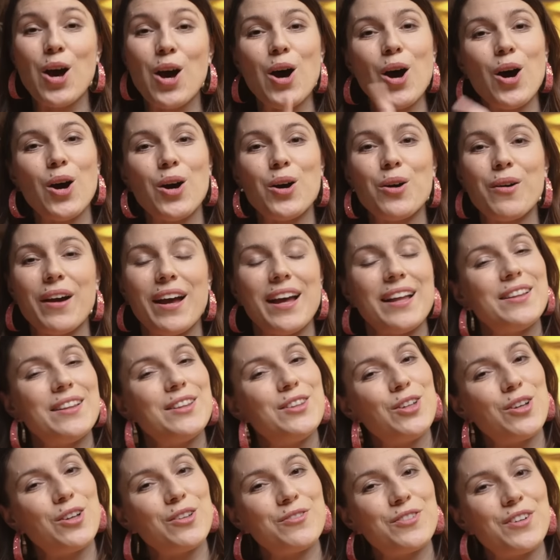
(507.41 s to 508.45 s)
Oh,
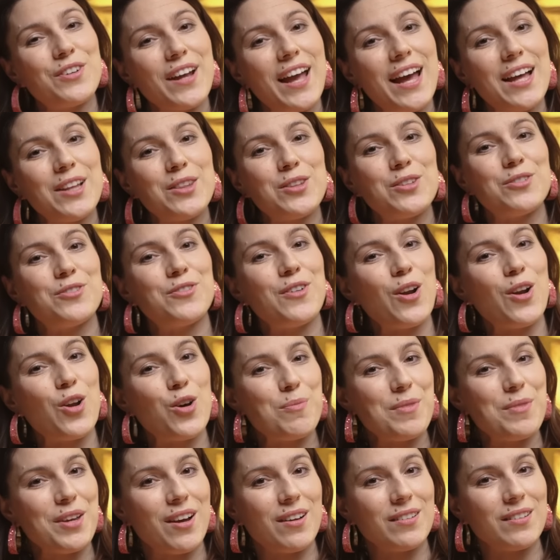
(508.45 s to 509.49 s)
and don't forget to follow
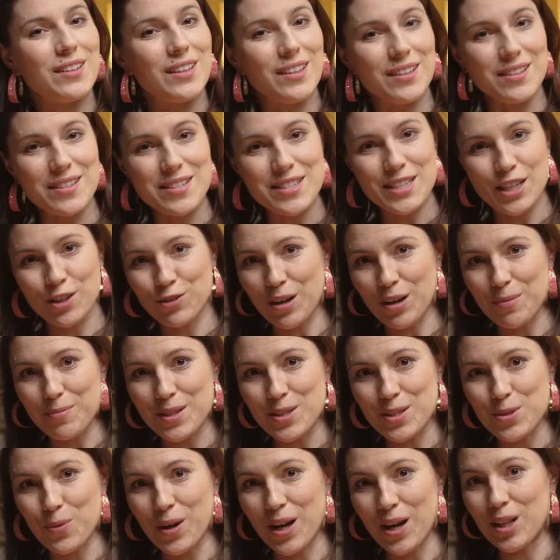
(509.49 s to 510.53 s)
me on Instagram
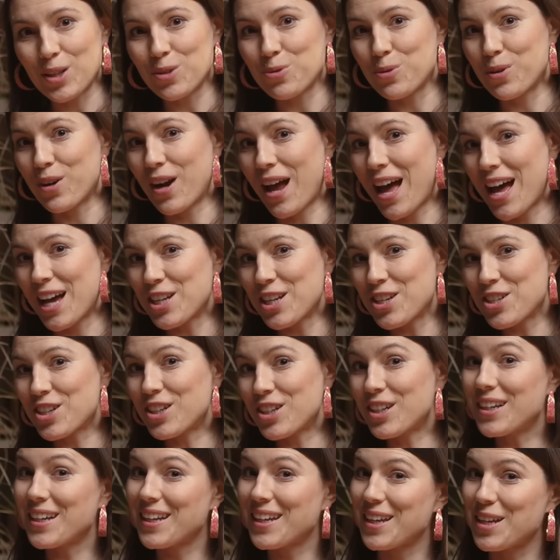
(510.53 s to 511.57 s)
as well, where I
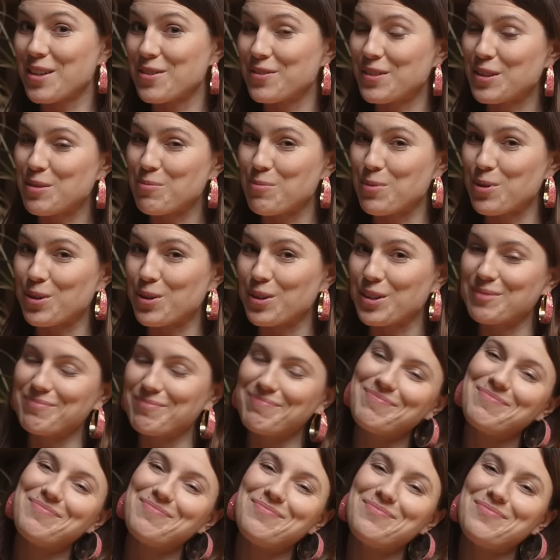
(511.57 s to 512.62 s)
share even more.
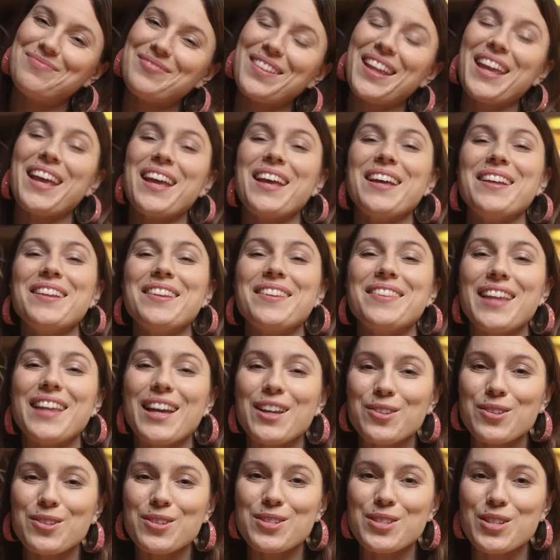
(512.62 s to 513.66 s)

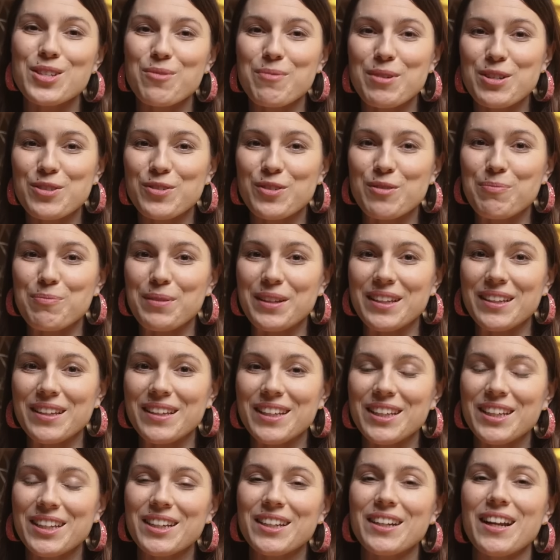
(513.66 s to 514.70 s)
Thank you so much for being
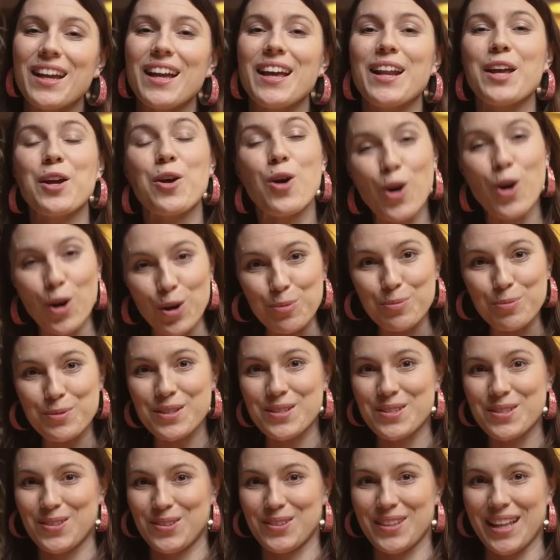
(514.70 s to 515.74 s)
here, and I hope to
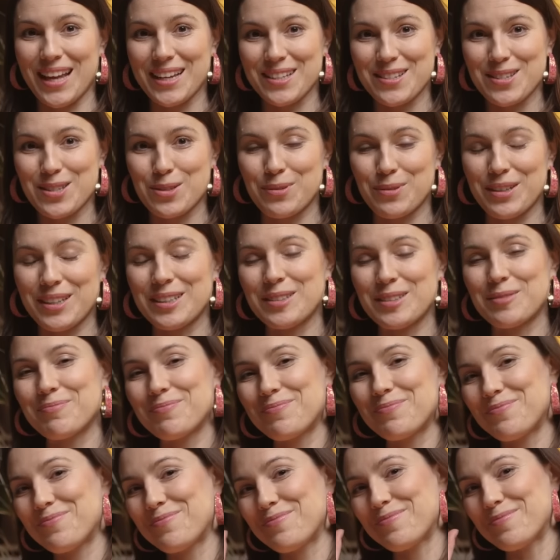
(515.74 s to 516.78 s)
see you next week.
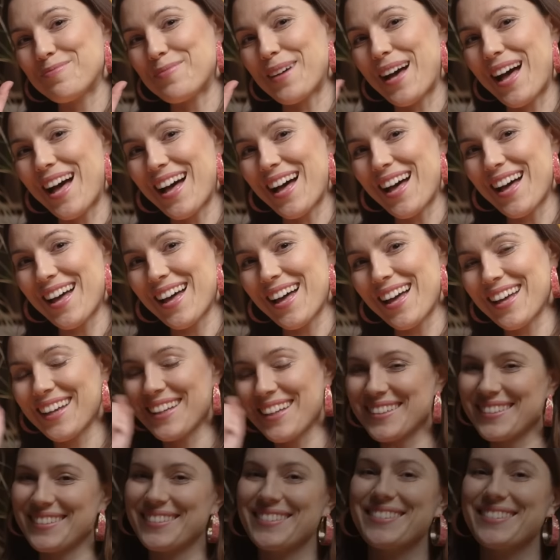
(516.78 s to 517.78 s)
Bye!